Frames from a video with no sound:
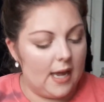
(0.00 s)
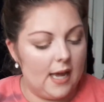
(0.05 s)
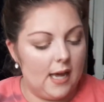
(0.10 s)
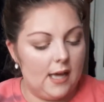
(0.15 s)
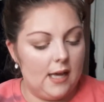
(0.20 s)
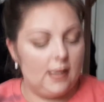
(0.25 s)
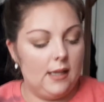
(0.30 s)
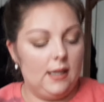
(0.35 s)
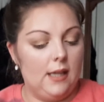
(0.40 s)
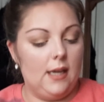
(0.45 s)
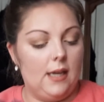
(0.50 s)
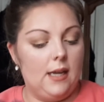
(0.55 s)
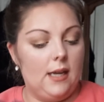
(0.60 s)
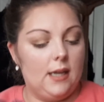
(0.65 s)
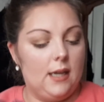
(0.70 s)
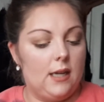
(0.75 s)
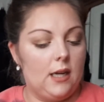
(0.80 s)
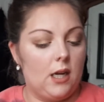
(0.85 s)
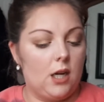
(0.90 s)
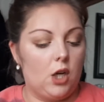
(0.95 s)

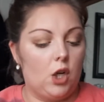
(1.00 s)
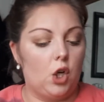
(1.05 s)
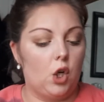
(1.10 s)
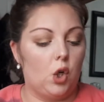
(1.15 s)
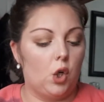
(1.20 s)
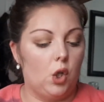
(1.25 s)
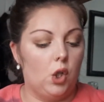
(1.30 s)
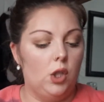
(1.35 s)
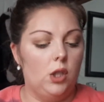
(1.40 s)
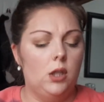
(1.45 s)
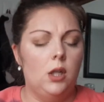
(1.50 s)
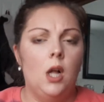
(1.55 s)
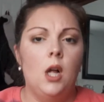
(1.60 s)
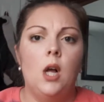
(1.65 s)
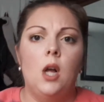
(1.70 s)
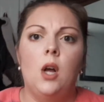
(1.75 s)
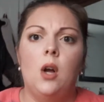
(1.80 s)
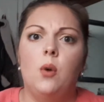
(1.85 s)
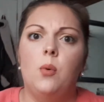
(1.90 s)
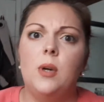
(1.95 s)
LA Girl,
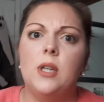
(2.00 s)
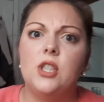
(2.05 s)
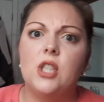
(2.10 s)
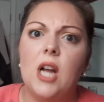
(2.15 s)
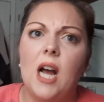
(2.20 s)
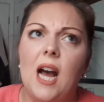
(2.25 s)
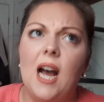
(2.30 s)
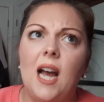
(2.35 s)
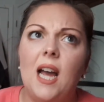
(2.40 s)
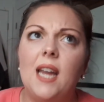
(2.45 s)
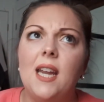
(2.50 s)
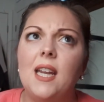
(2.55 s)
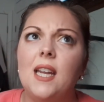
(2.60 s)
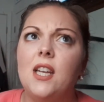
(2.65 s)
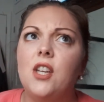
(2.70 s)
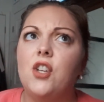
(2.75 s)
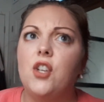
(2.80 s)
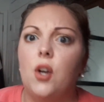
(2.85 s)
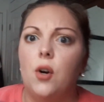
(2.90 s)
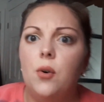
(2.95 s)
which I
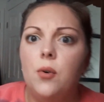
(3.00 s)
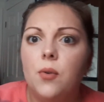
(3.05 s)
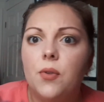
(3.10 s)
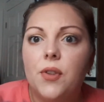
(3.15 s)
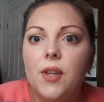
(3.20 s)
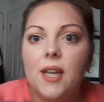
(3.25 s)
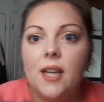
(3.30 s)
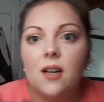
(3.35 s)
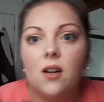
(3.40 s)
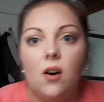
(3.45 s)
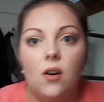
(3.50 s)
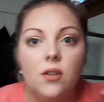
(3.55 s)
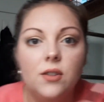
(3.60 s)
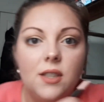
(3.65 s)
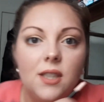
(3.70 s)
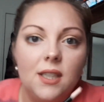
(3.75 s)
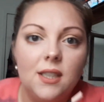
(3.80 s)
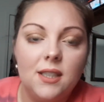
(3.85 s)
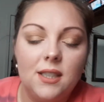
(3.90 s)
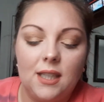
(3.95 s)
don't think
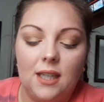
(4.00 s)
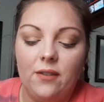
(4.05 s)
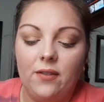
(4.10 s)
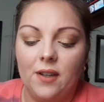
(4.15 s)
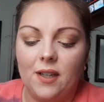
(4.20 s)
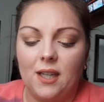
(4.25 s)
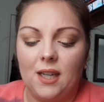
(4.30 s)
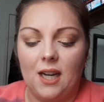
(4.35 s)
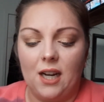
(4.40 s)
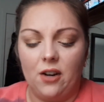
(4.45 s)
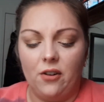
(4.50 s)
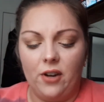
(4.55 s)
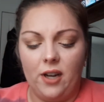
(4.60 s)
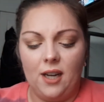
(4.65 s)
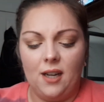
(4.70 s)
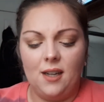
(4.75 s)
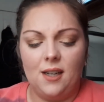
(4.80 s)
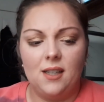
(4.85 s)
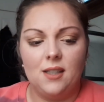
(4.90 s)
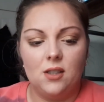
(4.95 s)
Ulta is even
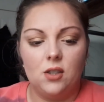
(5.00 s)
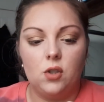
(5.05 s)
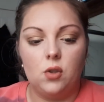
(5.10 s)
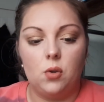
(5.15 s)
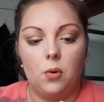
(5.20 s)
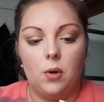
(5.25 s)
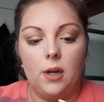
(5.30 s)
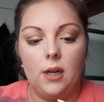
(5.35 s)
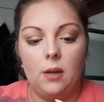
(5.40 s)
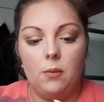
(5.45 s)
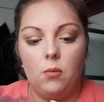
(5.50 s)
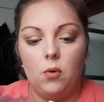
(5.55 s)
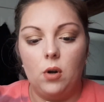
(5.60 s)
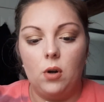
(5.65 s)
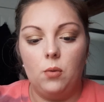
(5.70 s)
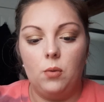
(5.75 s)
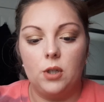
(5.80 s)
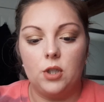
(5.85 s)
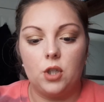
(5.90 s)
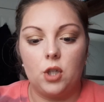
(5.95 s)
carrying in store
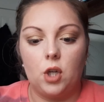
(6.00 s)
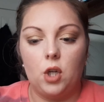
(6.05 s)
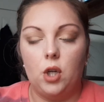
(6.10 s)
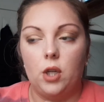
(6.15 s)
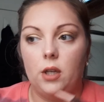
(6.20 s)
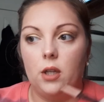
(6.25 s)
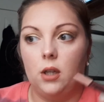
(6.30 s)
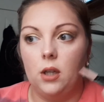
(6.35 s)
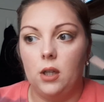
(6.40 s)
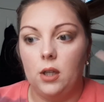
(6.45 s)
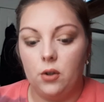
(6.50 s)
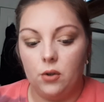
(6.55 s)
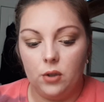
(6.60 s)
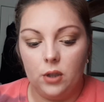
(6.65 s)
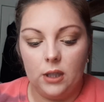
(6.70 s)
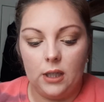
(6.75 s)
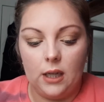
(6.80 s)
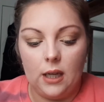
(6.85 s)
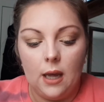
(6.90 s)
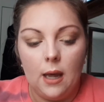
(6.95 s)
anymore, which could
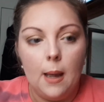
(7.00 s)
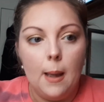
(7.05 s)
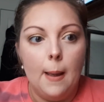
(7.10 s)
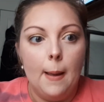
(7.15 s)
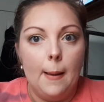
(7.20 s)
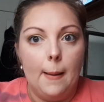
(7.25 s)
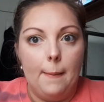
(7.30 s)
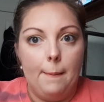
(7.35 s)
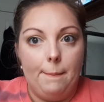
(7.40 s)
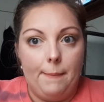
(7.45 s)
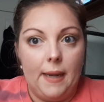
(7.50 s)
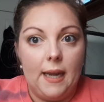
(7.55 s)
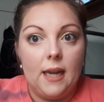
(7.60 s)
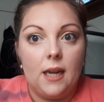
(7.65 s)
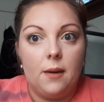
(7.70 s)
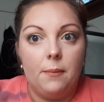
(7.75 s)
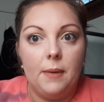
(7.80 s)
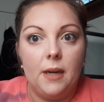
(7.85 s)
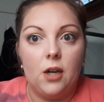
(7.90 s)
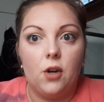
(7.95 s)
literally
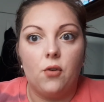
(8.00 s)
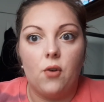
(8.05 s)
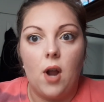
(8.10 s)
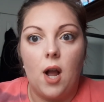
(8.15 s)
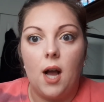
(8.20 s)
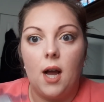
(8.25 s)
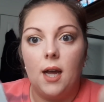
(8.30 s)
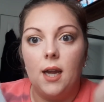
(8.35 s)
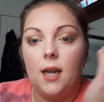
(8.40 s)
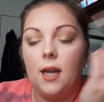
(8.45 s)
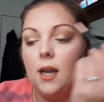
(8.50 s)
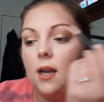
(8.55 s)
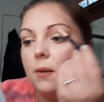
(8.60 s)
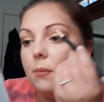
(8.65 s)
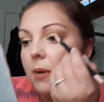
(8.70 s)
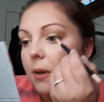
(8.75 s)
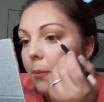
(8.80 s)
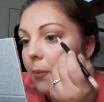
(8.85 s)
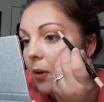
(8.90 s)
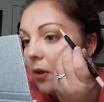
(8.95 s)
make me cry. And I'm
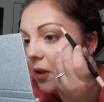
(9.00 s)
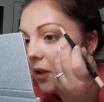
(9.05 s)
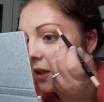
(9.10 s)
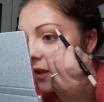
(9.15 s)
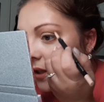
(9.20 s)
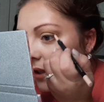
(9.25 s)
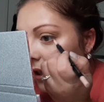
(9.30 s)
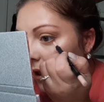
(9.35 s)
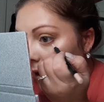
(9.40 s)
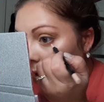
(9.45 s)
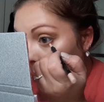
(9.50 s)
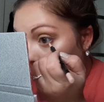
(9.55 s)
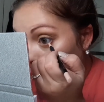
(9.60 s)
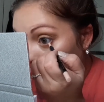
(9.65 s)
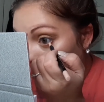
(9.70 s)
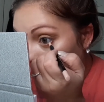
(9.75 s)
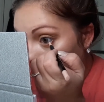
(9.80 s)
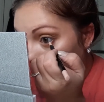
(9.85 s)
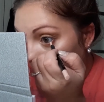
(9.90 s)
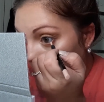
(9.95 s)
going to put this in
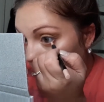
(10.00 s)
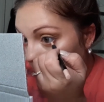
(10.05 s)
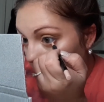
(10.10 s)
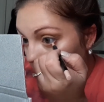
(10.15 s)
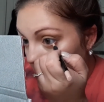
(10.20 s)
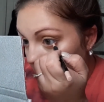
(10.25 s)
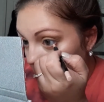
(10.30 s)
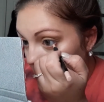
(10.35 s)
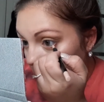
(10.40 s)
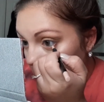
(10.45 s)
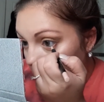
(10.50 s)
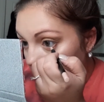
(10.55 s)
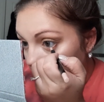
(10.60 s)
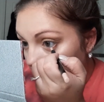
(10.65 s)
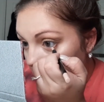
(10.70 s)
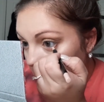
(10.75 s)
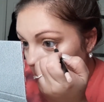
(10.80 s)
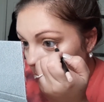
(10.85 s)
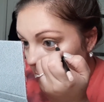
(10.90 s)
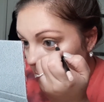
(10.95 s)
my
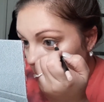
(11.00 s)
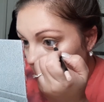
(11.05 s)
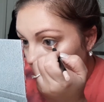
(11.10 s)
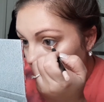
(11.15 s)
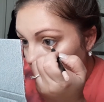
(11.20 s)
waterline.